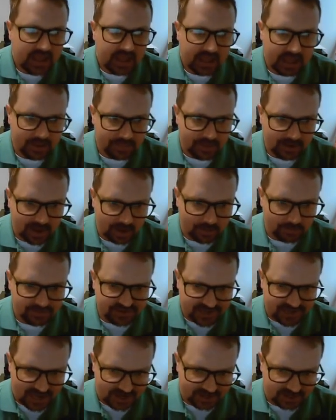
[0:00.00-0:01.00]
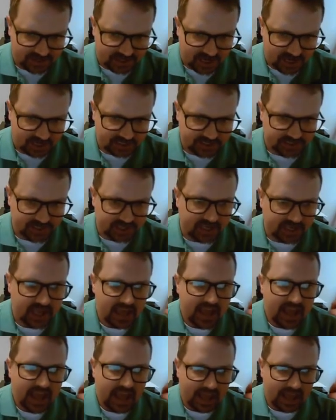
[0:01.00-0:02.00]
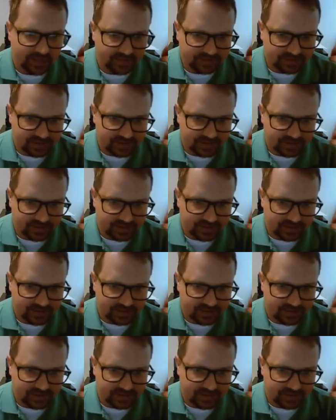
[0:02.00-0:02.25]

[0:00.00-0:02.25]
It becomes cytotoxic, and the